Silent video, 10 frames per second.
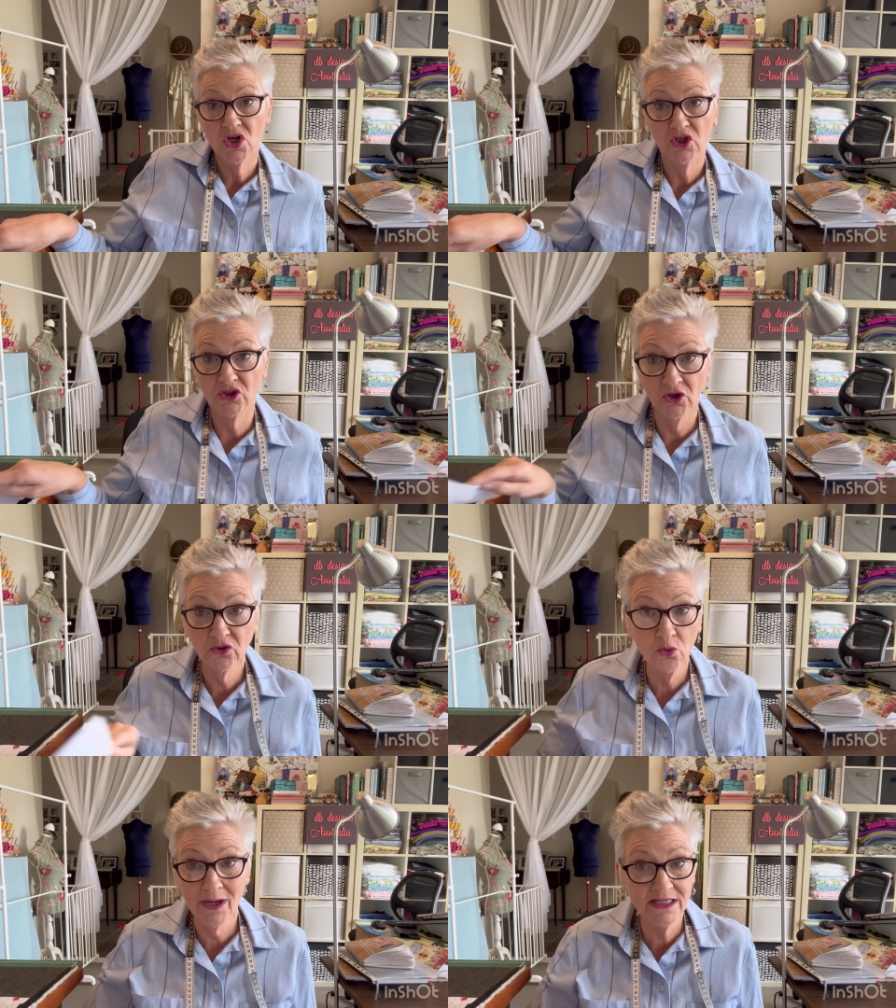Not
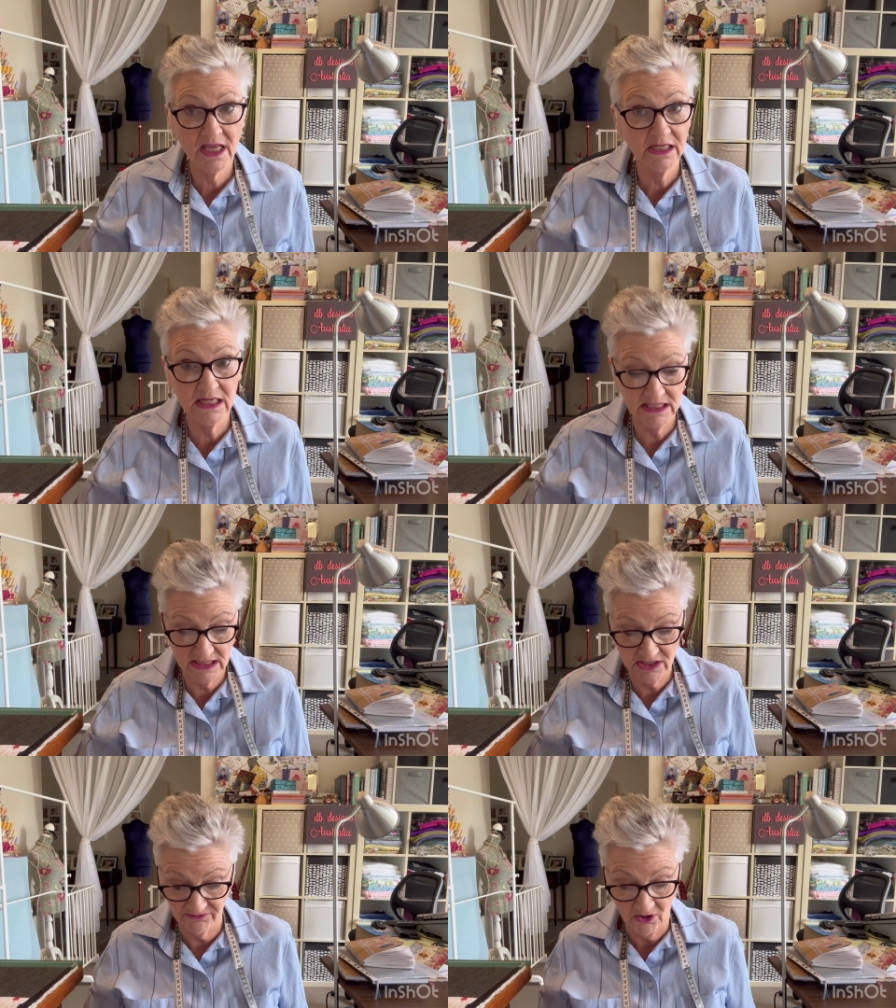always that easy
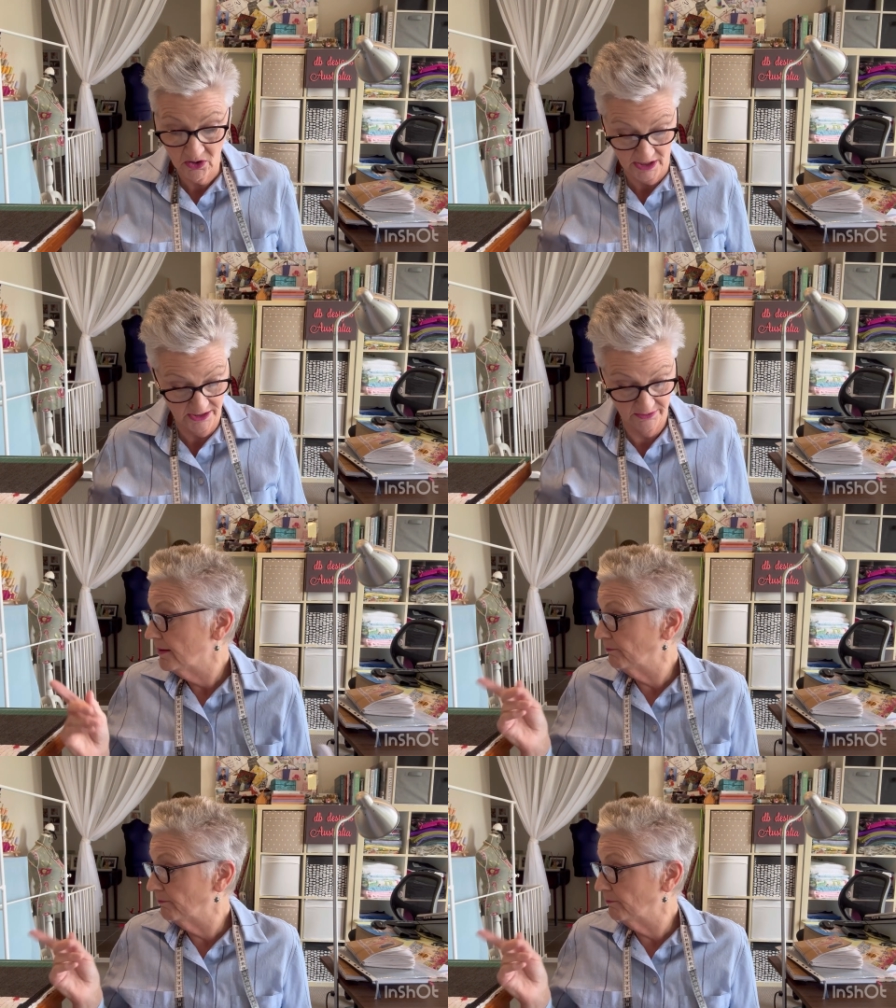to find,